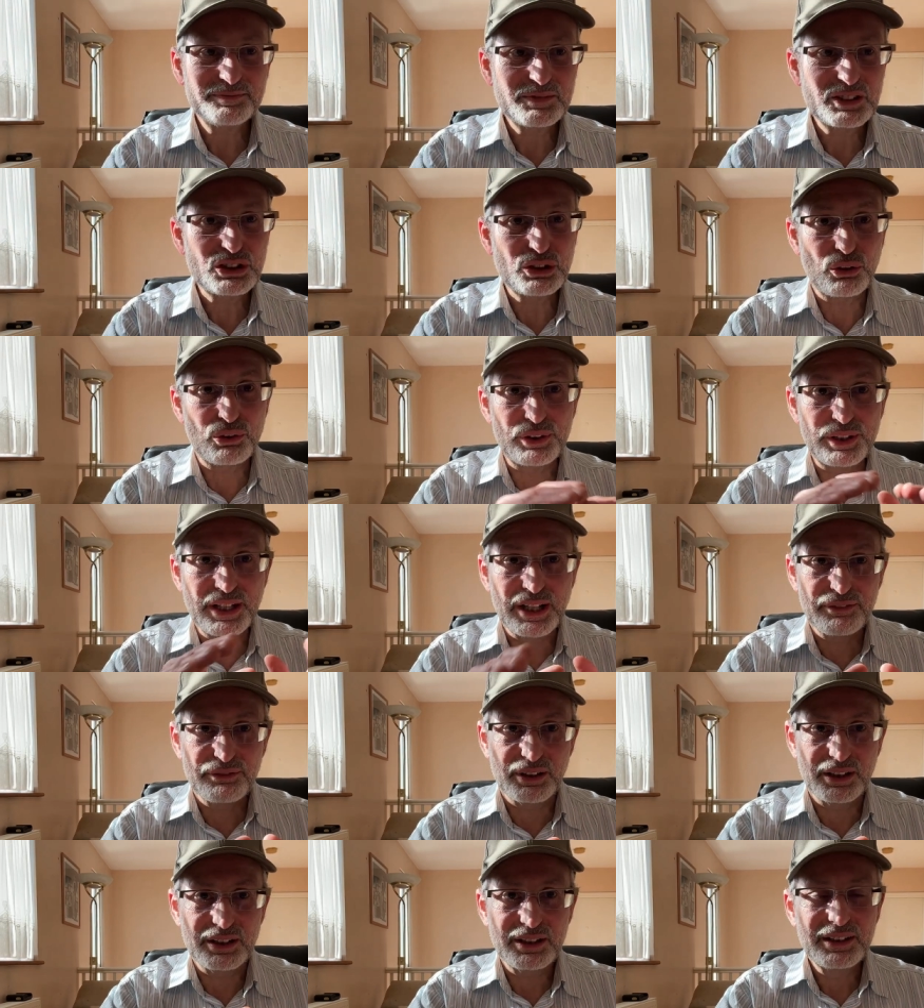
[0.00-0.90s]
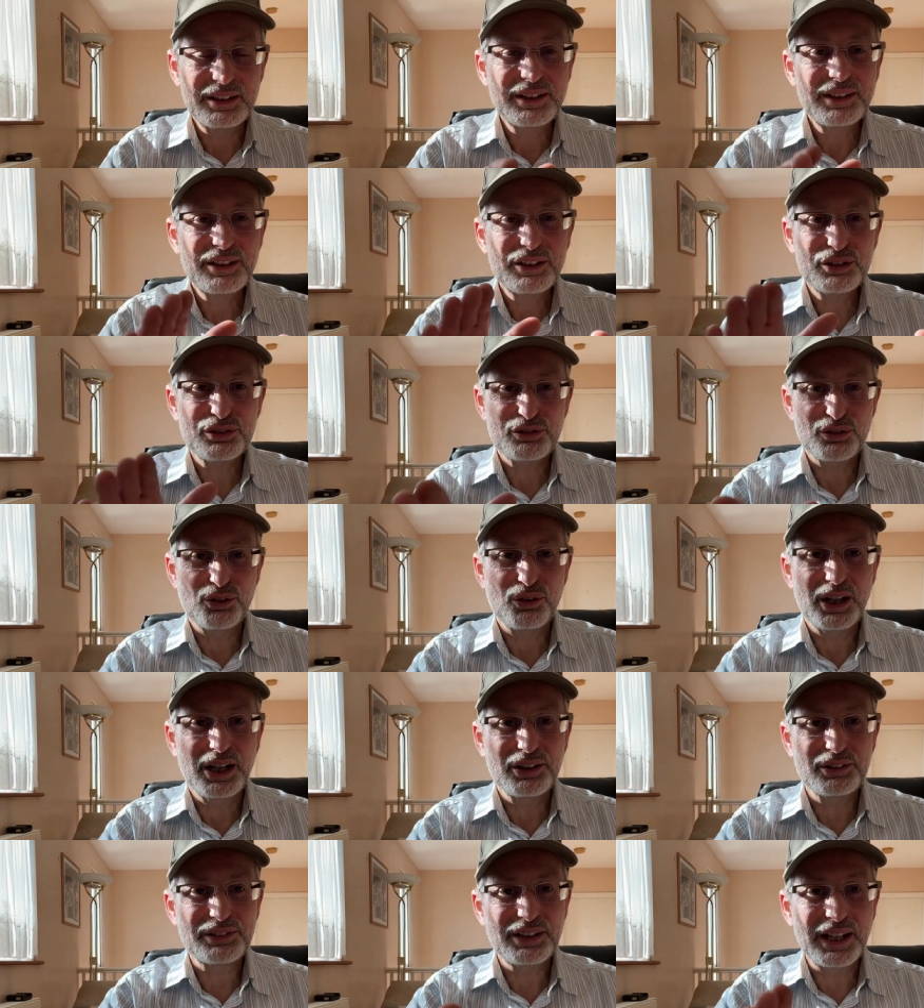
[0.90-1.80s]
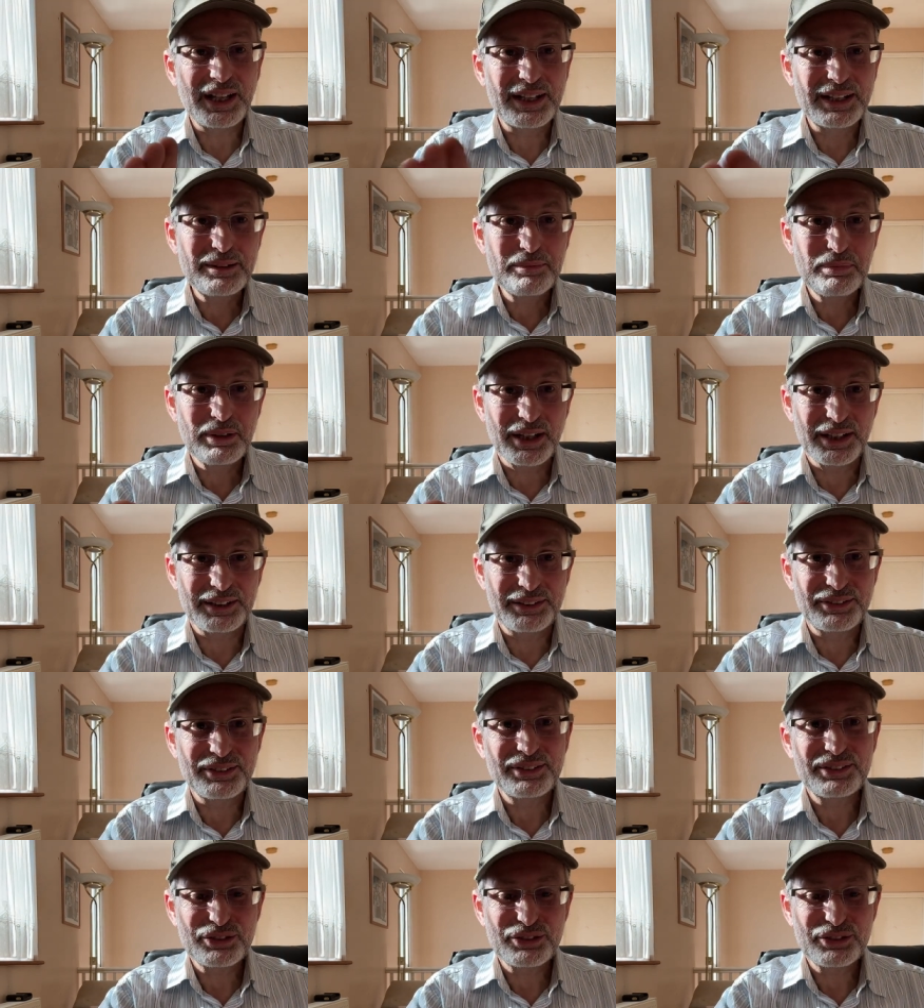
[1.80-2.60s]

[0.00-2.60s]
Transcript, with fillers: So never throw out any blend.